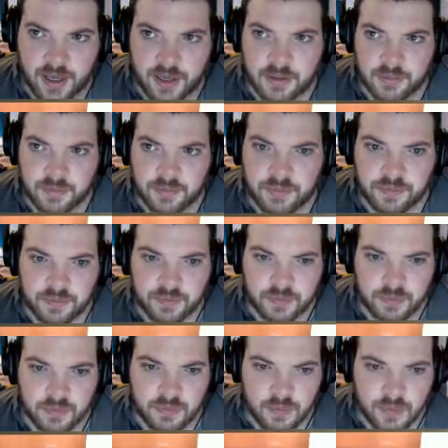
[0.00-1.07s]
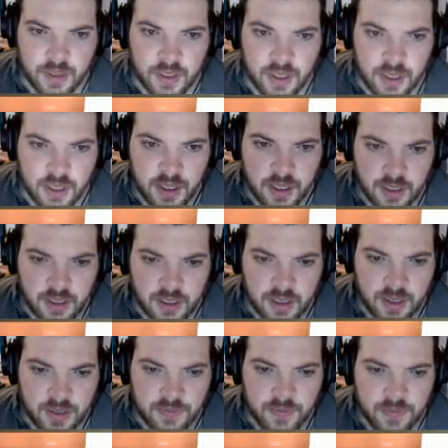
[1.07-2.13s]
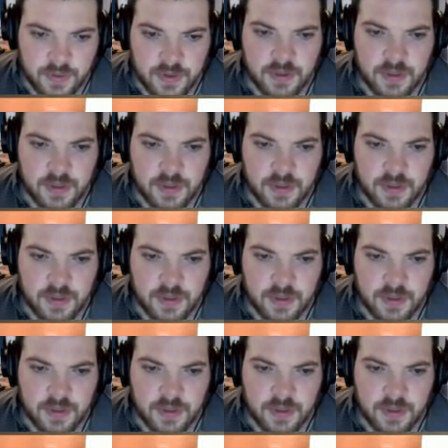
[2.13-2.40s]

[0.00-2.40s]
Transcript: a decent prospect coming out of Everton's academy.